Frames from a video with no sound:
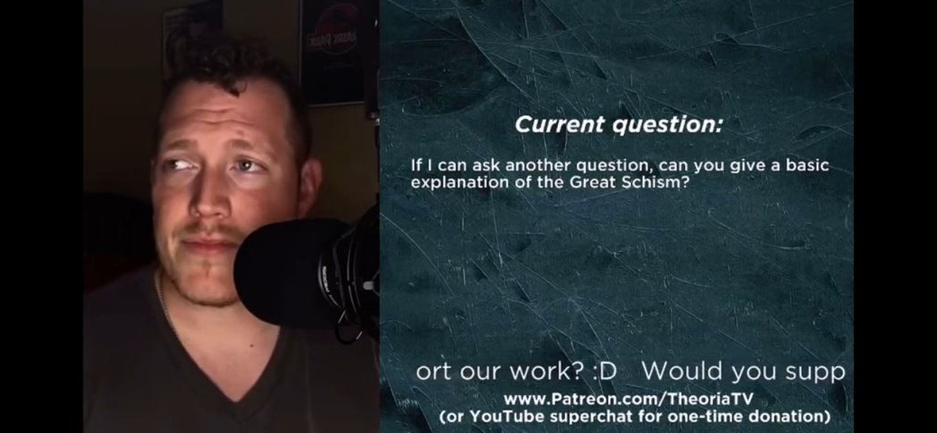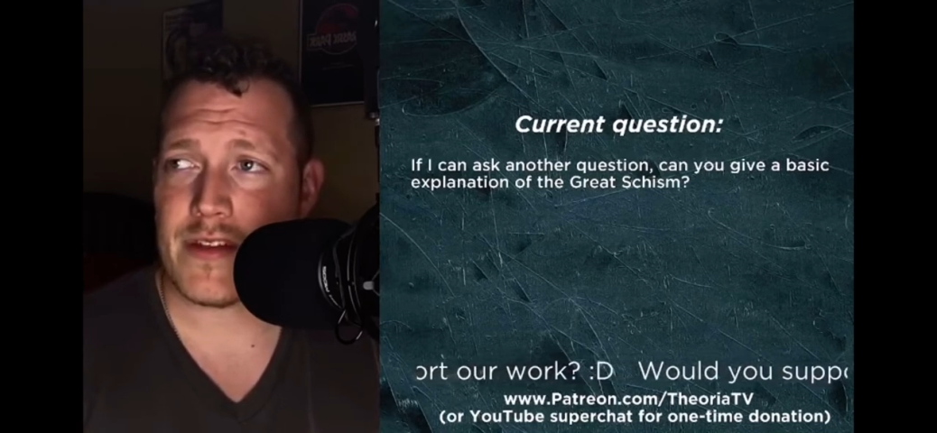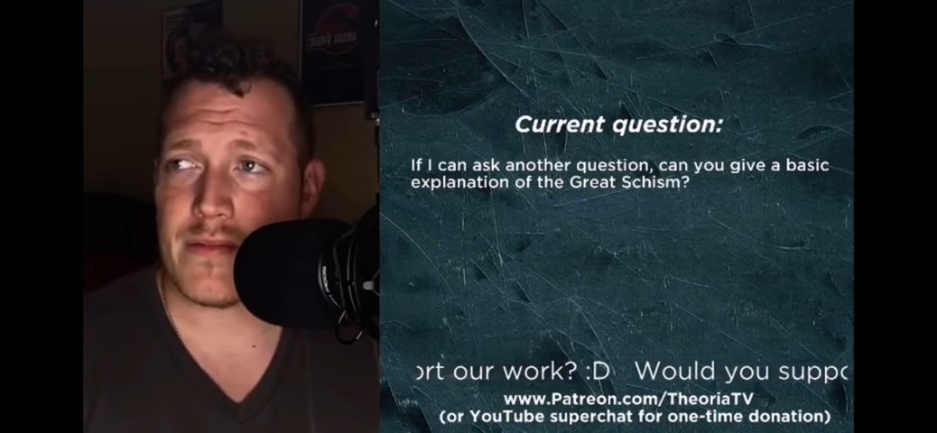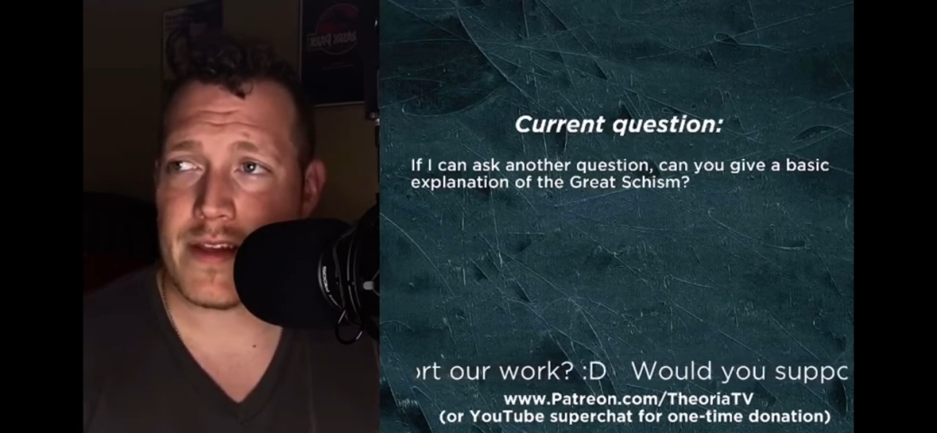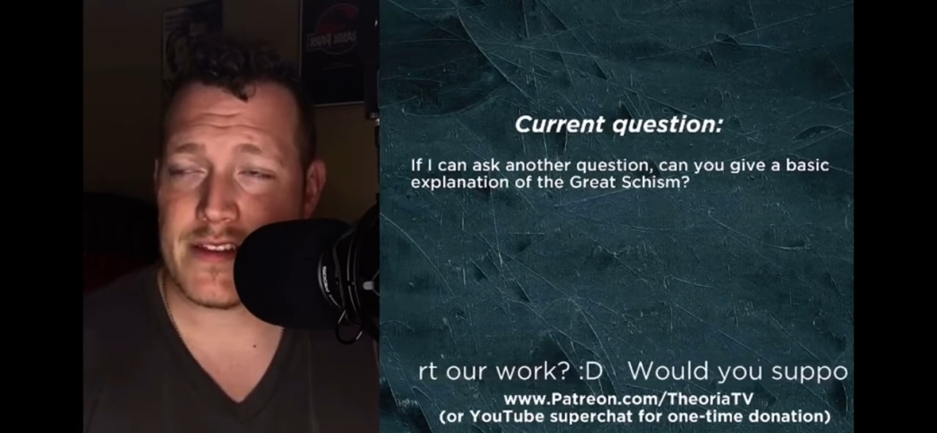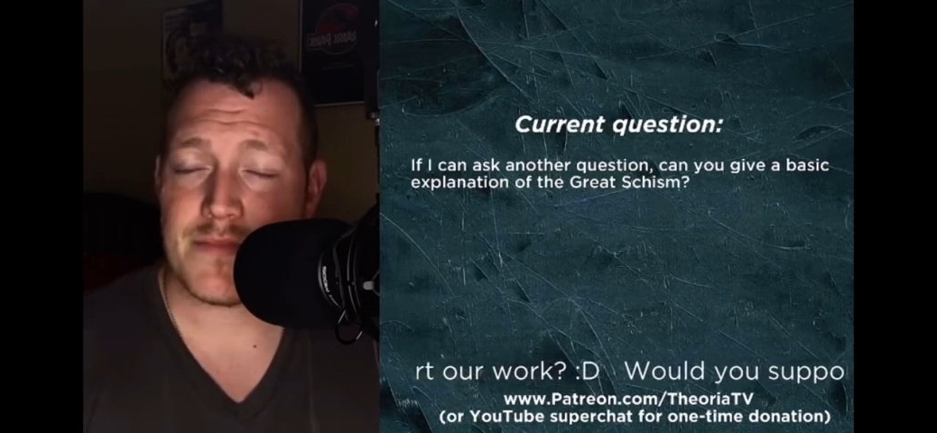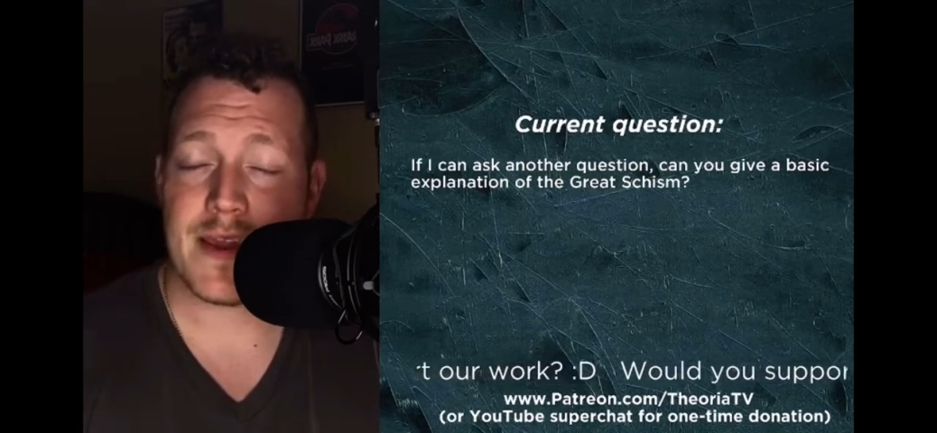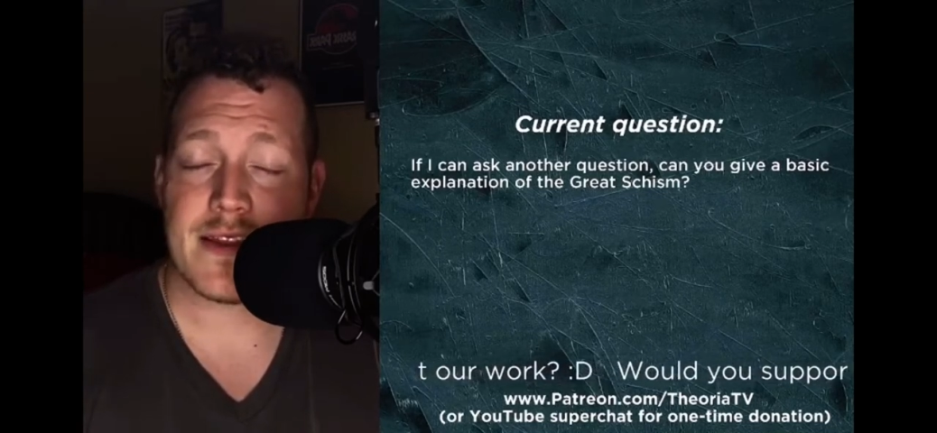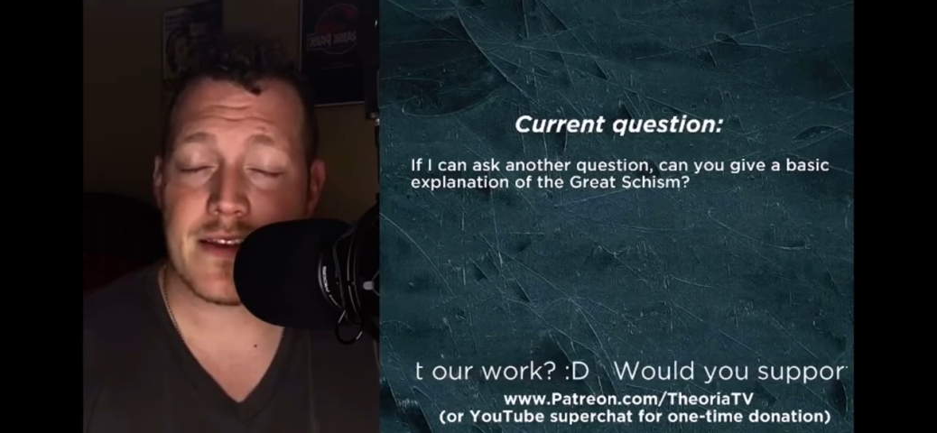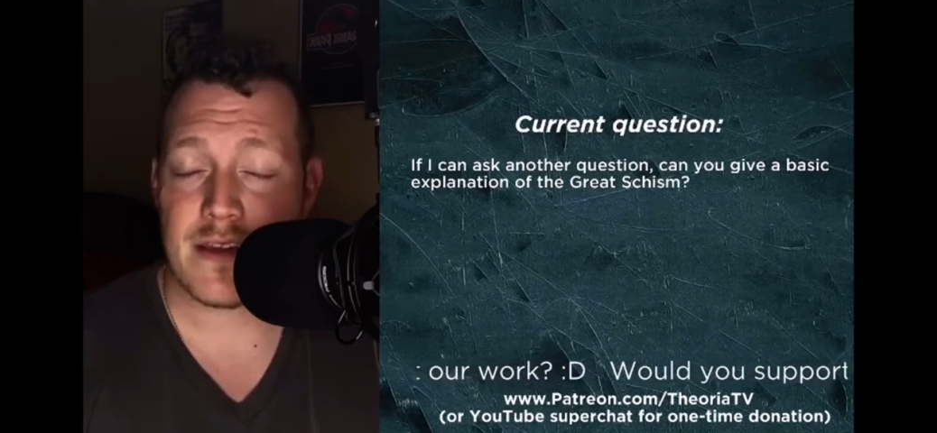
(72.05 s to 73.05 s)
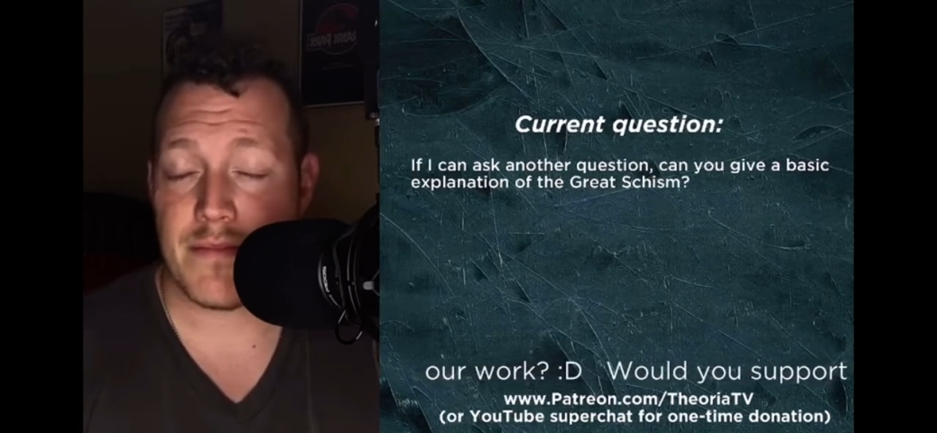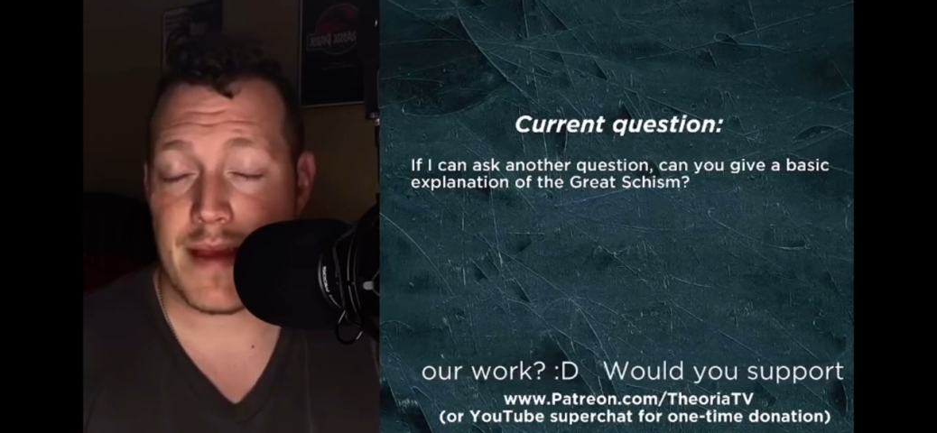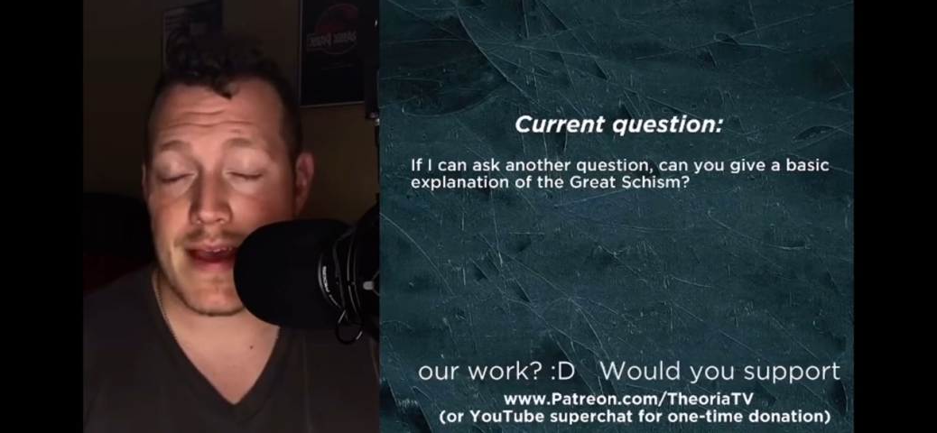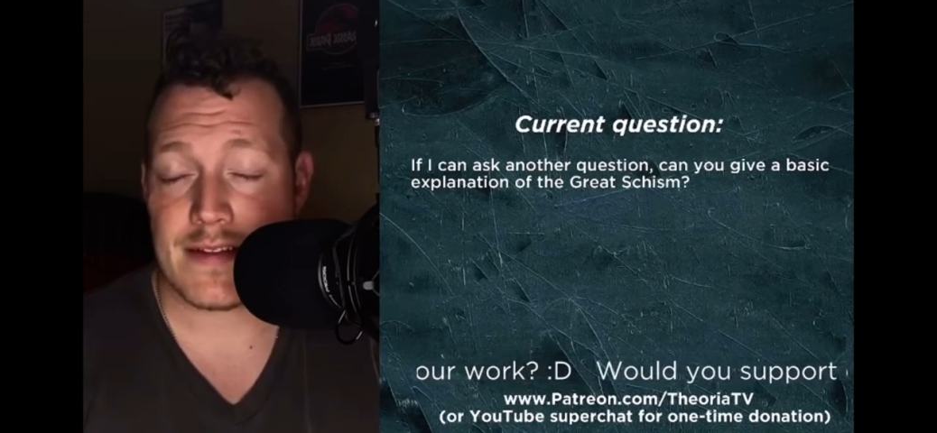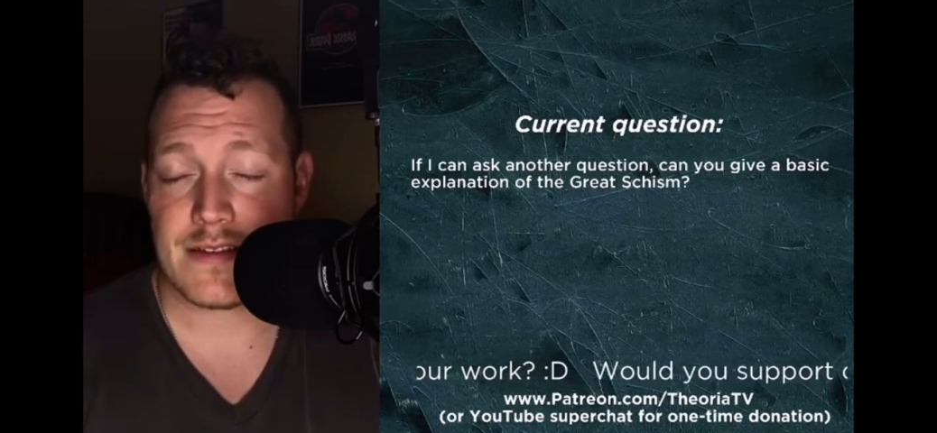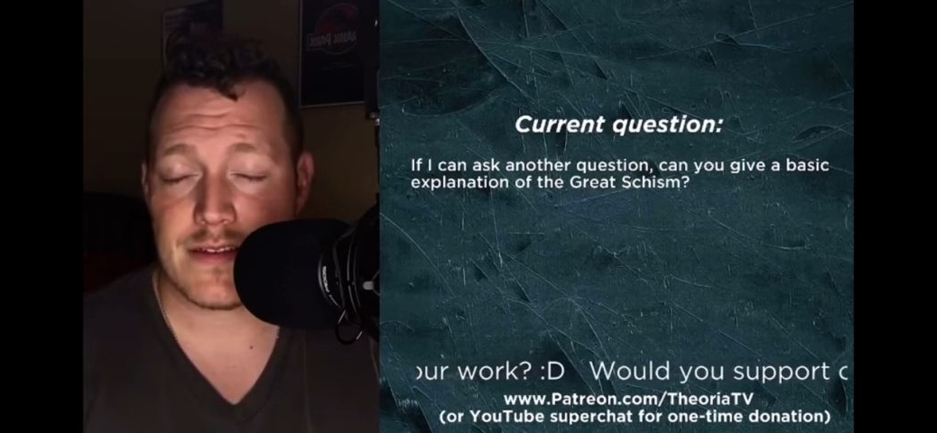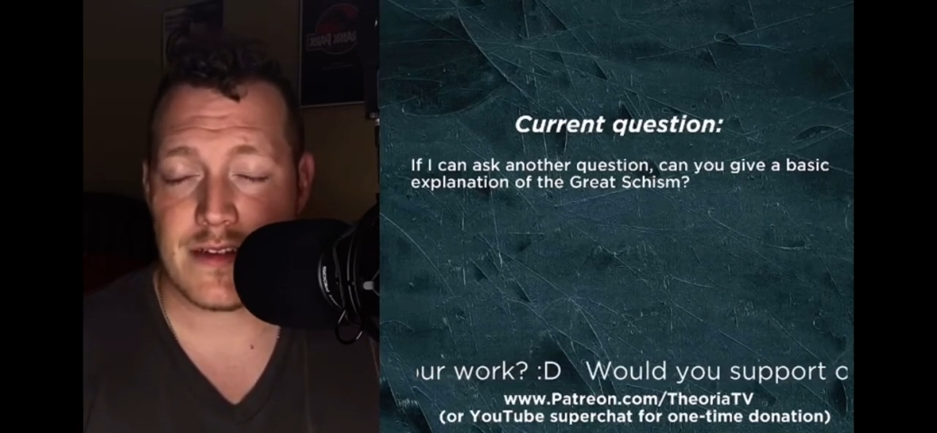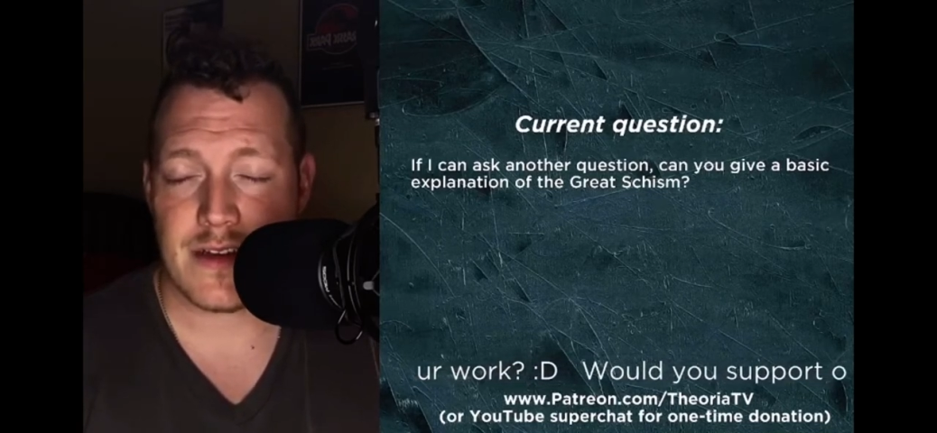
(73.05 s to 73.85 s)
some in Spain to combat